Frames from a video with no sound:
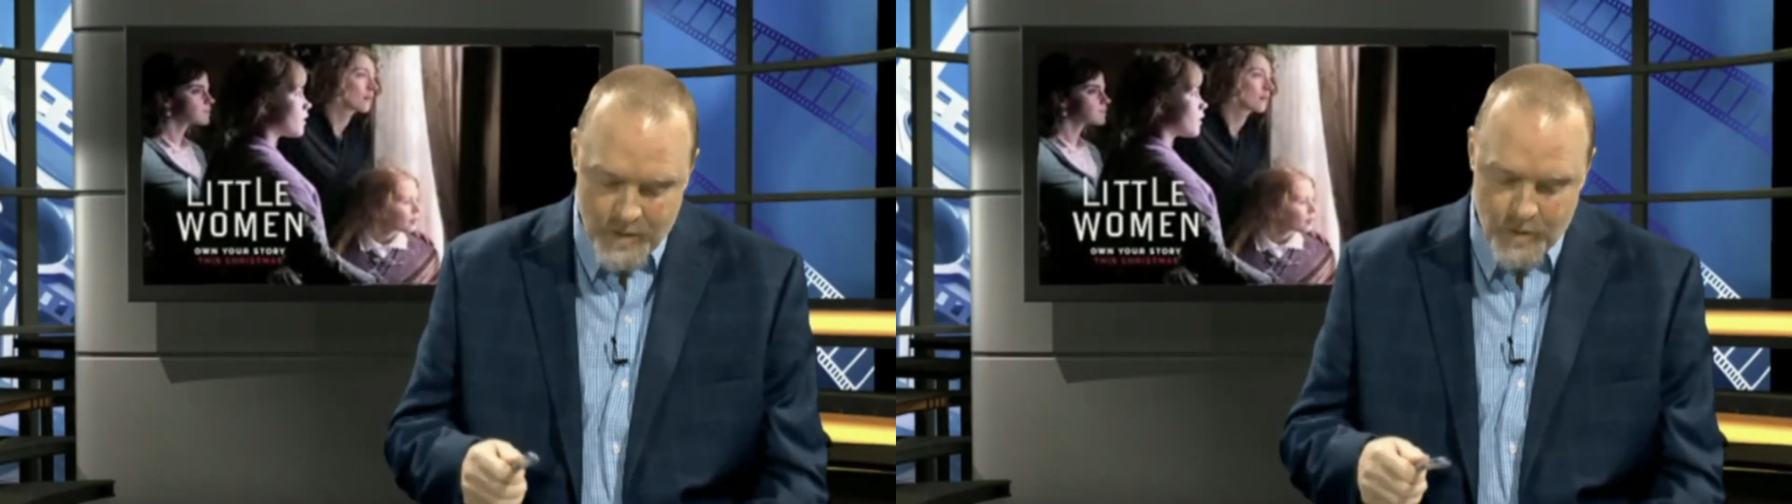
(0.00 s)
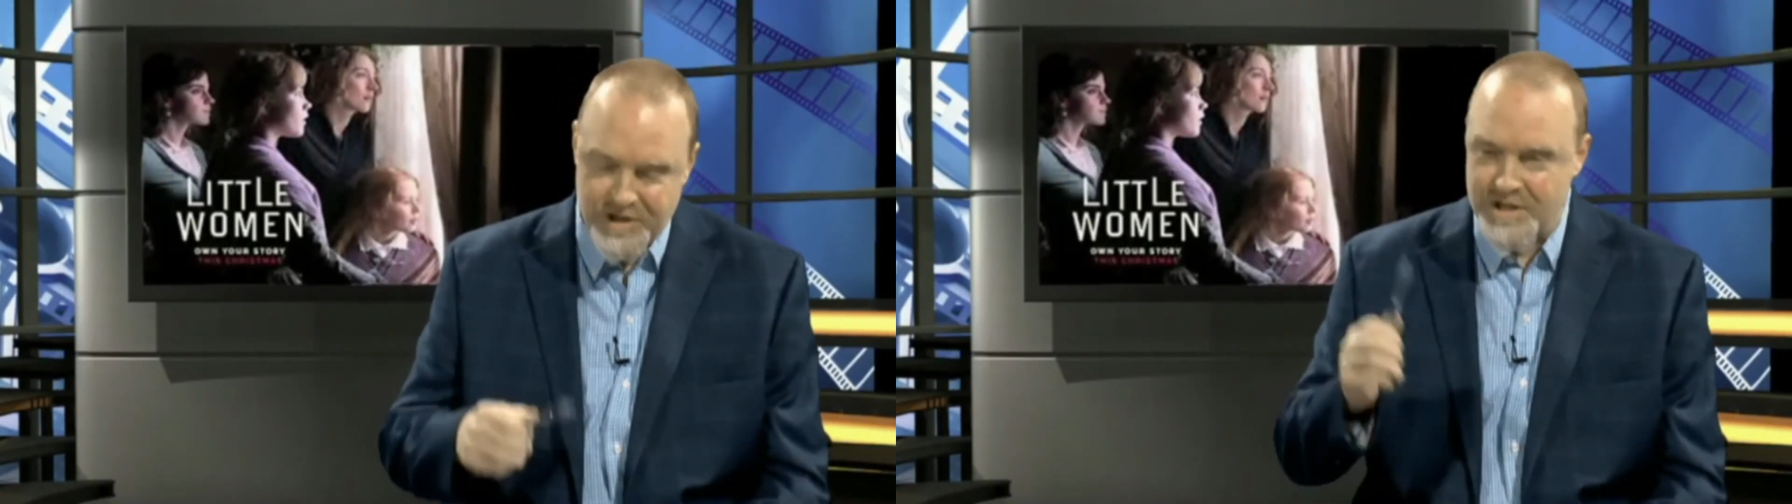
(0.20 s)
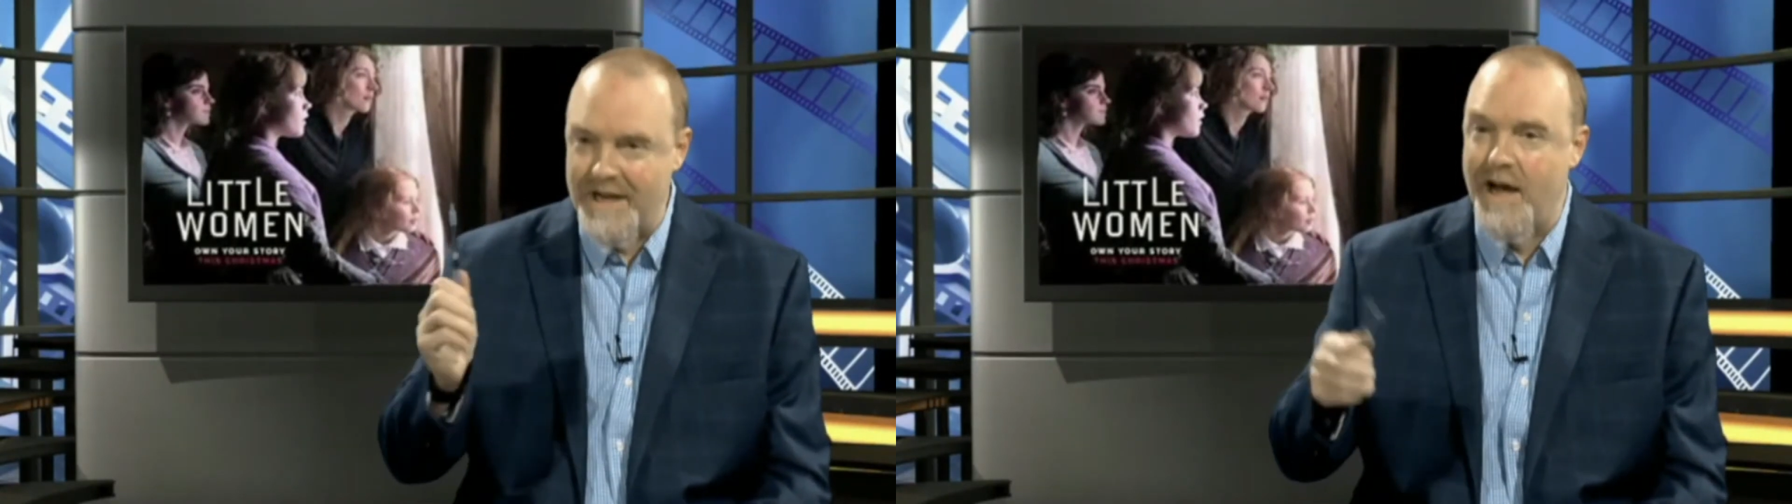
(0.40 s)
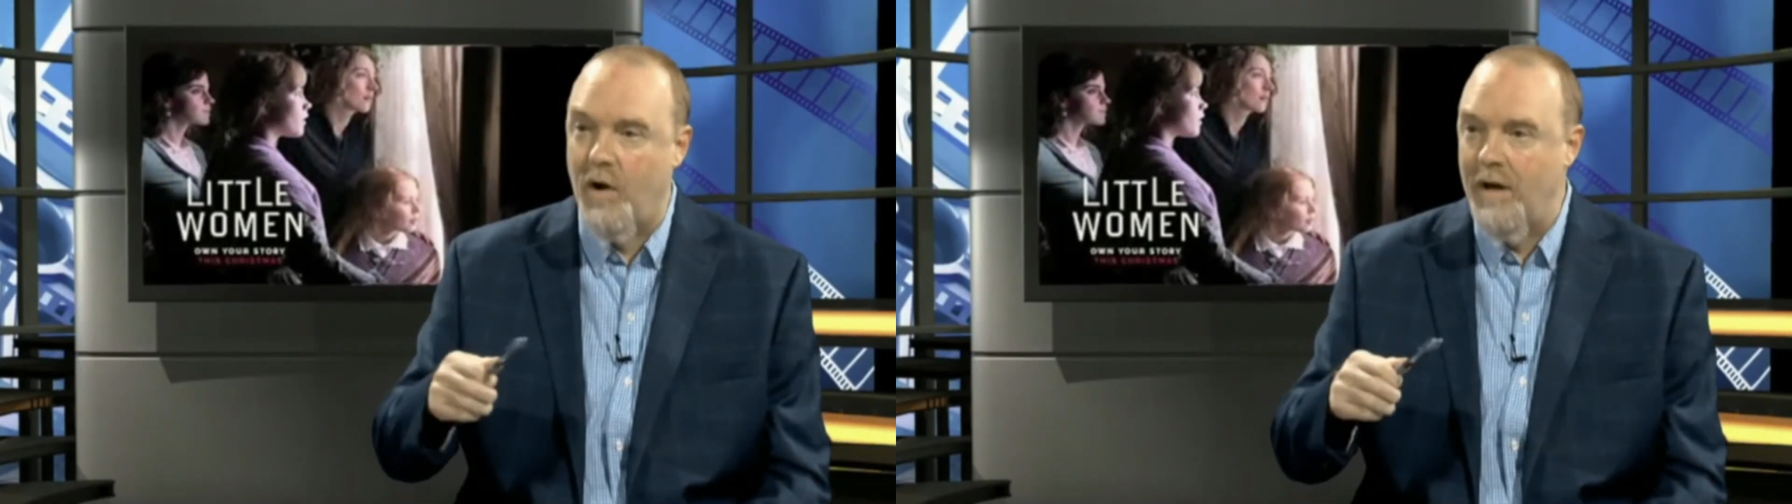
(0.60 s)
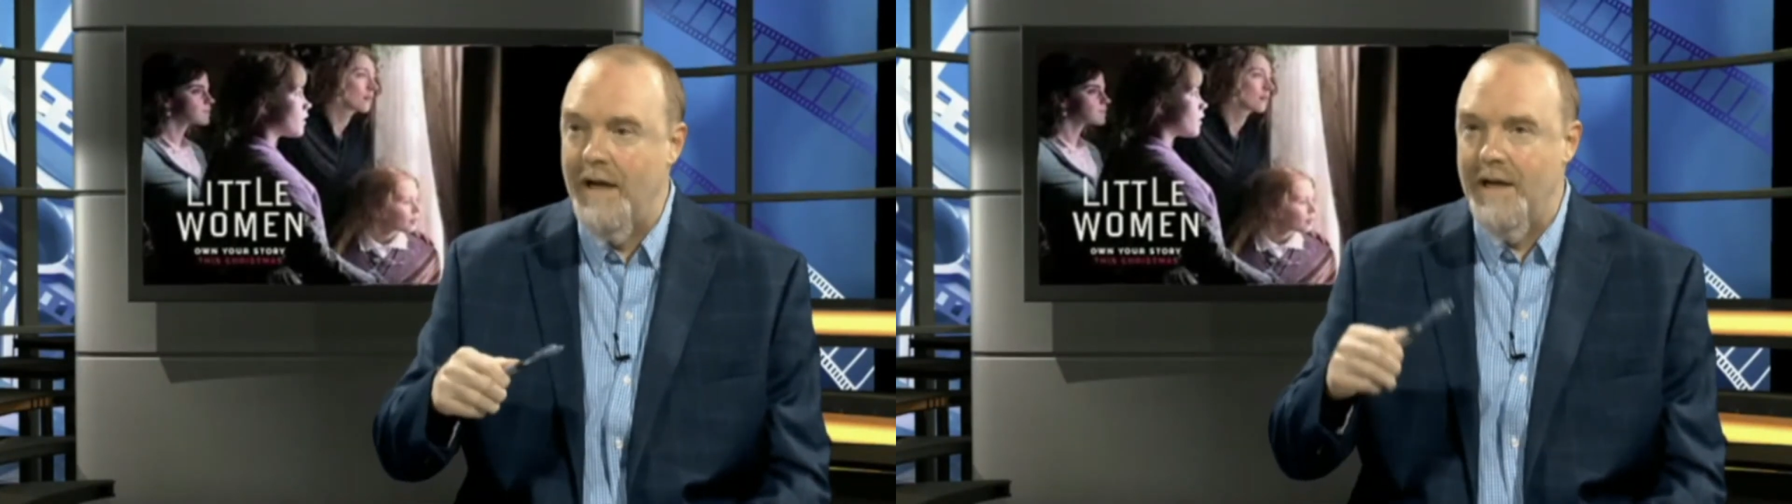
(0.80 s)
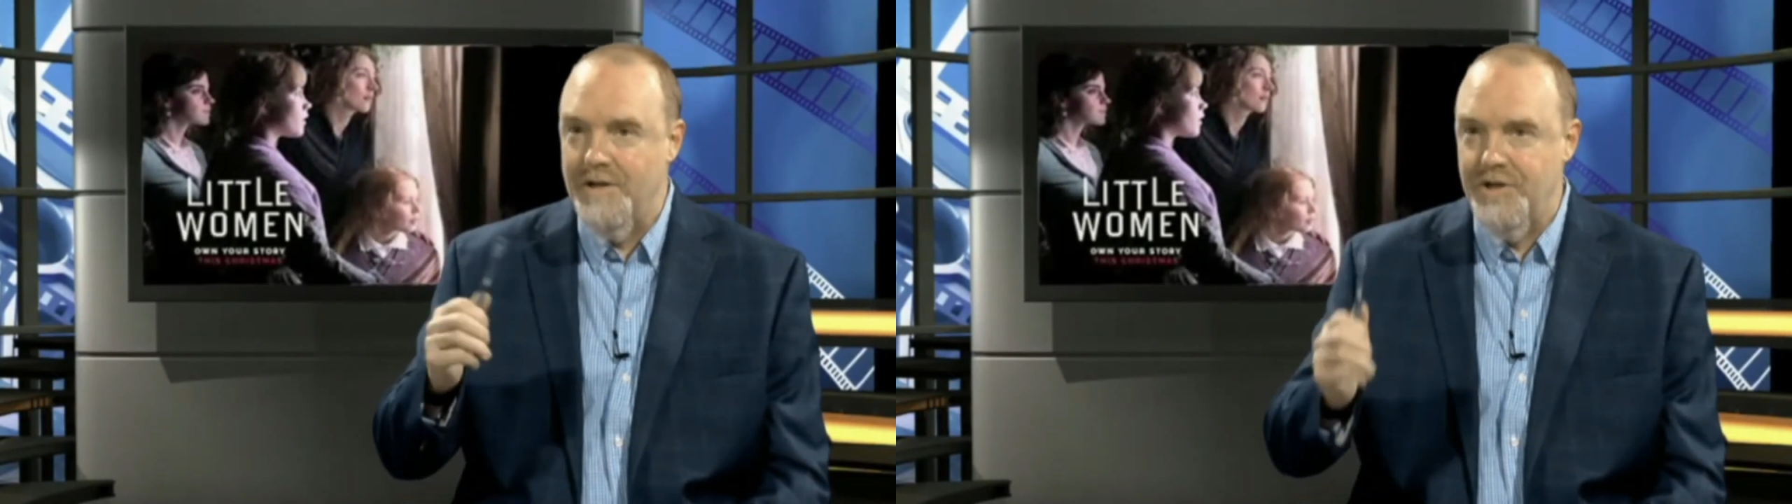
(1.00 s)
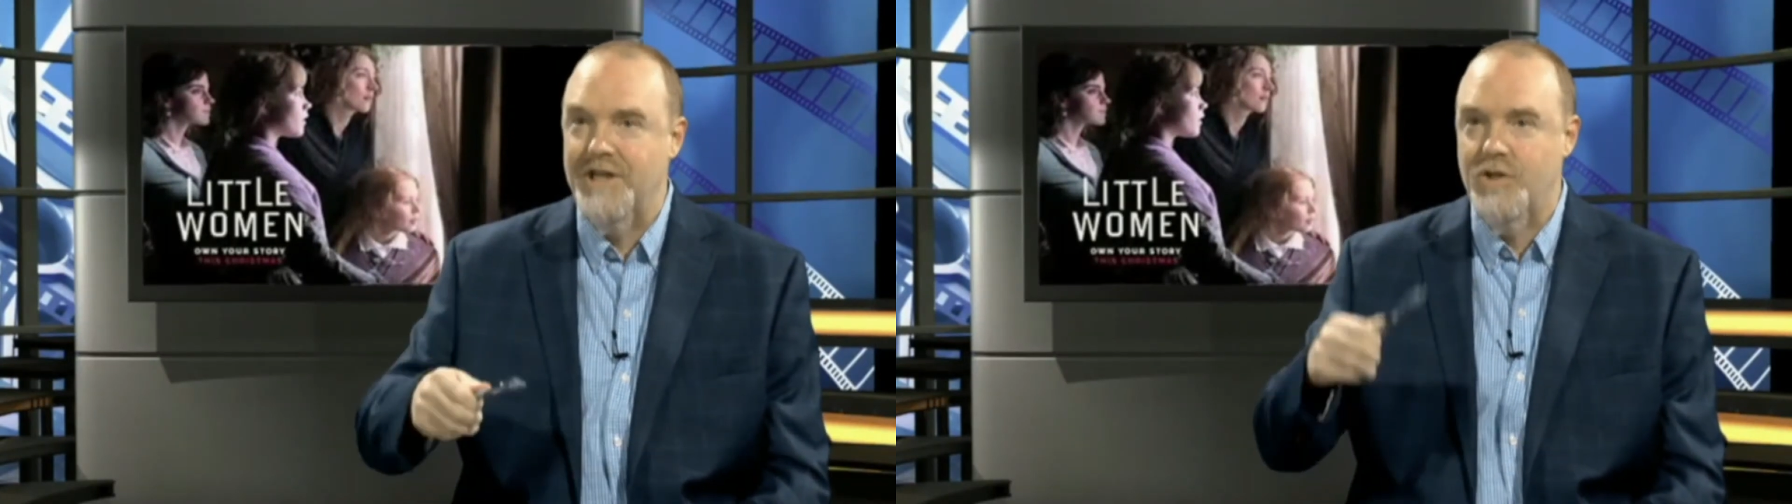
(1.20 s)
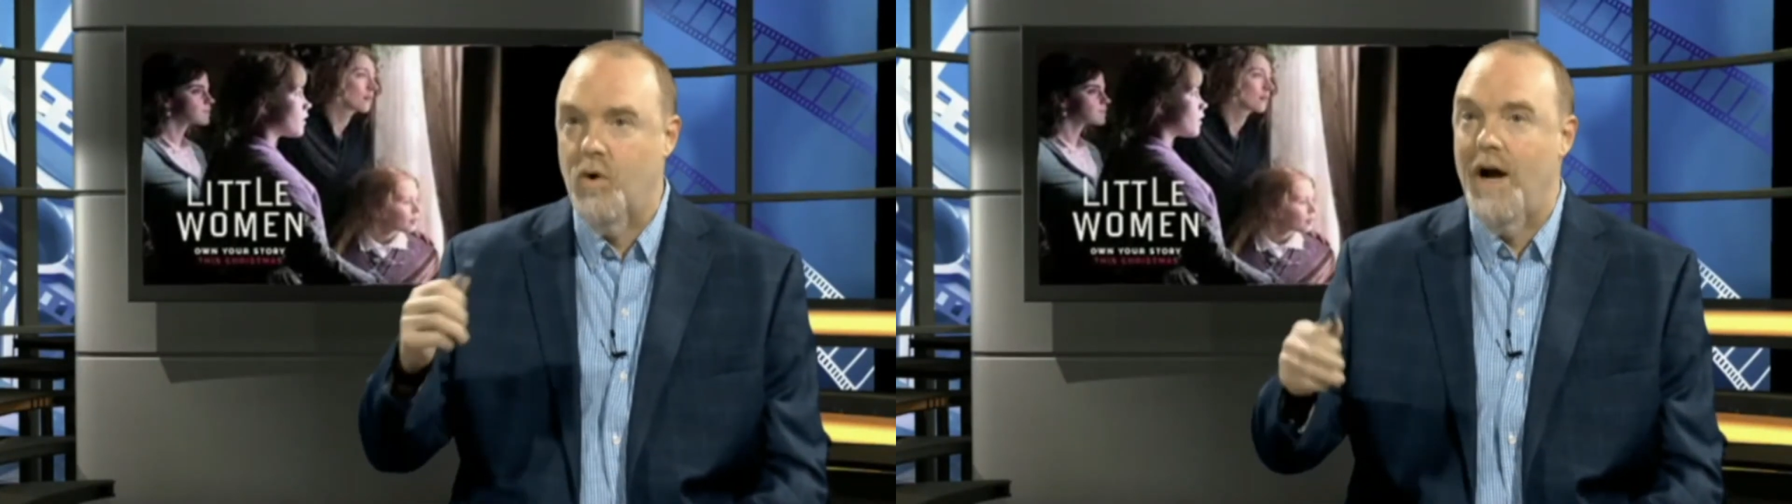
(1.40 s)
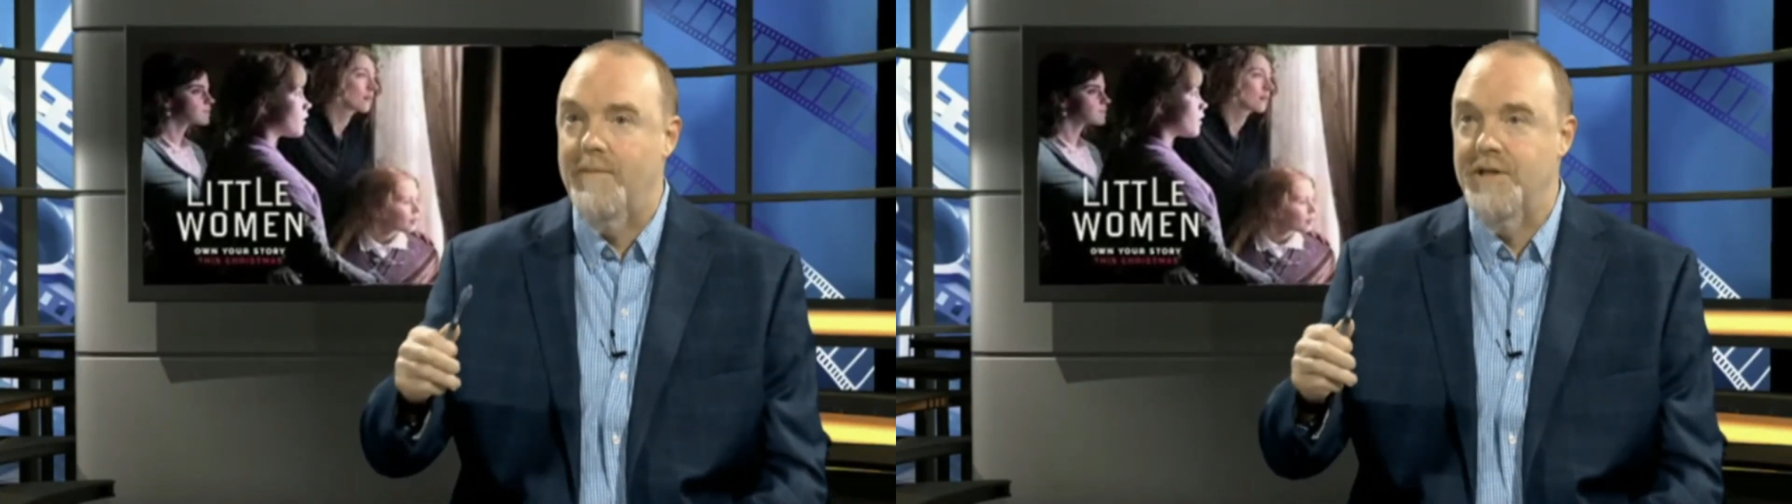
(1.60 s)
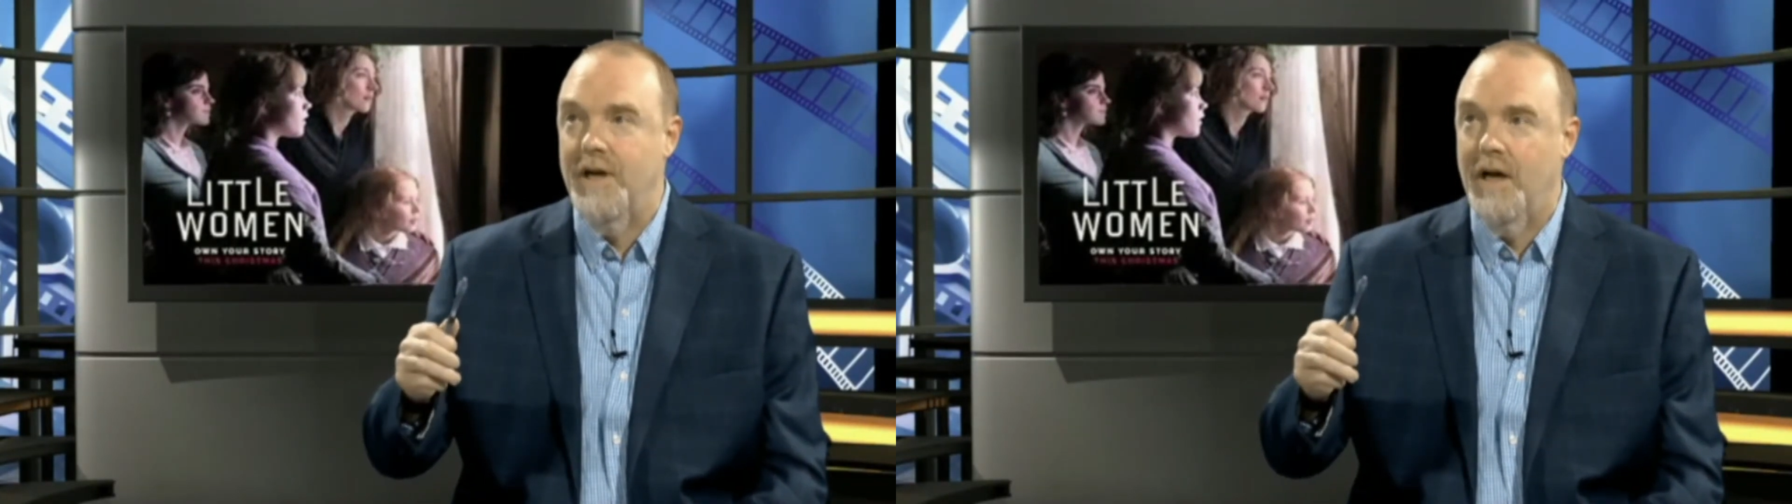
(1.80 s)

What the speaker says: which is now just dropped